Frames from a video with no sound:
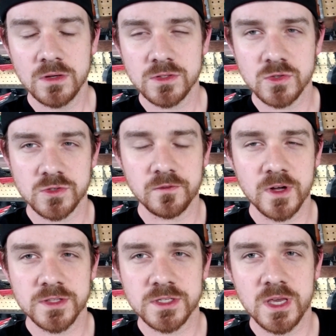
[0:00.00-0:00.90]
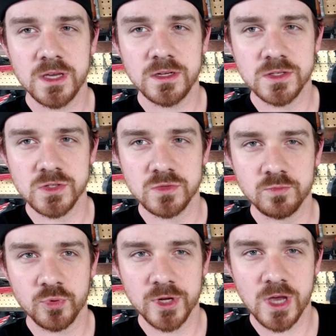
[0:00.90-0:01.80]
So Stefan's kit is
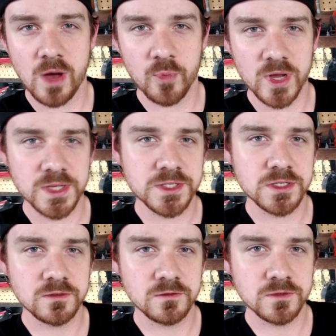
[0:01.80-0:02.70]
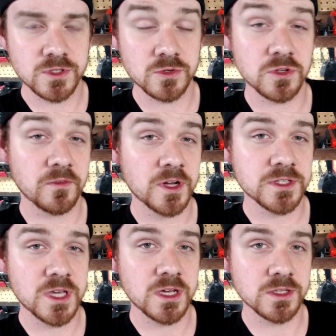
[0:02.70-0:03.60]
pretty comprehensive.
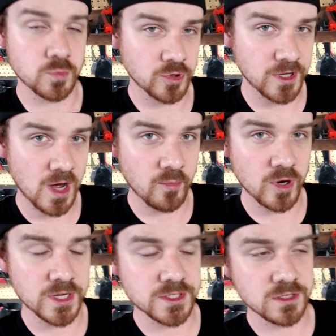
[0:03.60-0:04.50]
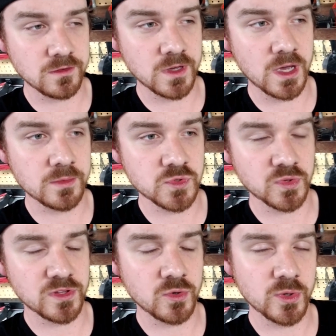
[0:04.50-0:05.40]
It comes
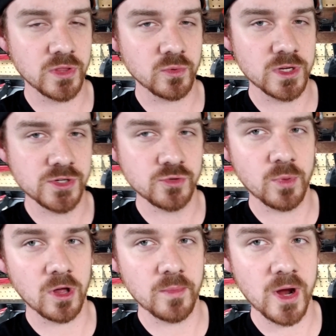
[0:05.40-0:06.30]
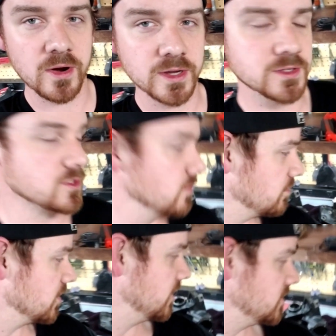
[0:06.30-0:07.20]
with 23 new ball bearings to
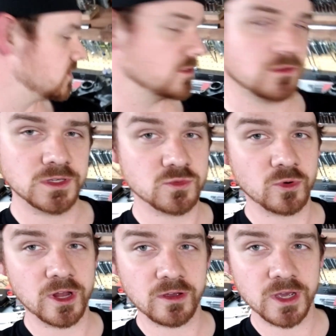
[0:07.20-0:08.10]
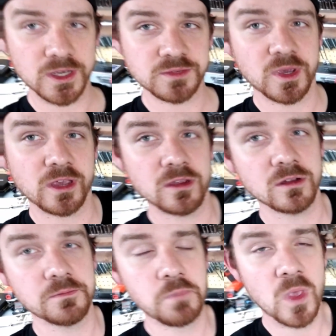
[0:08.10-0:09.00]
replace these worn out guys back
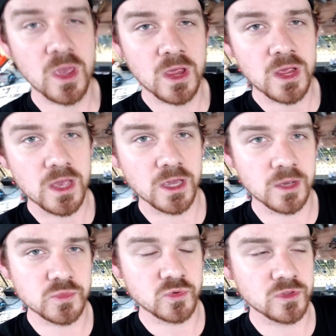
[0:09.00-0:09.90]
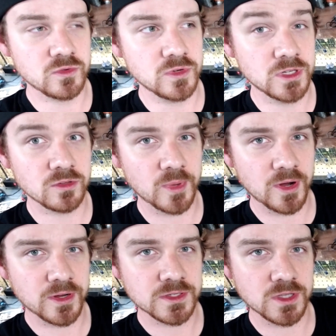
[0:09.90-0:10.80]
here. It comes with new needle
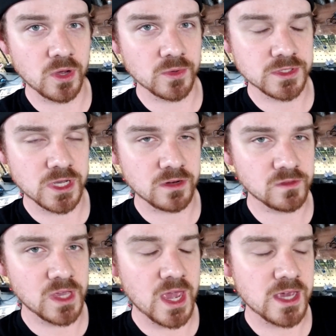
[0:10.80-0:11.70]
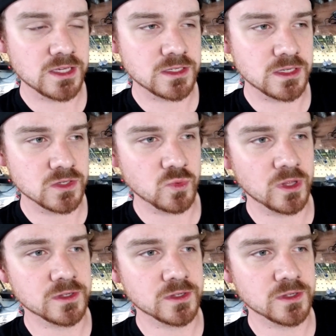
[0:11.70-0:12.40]
bearings that go inside of the case, as well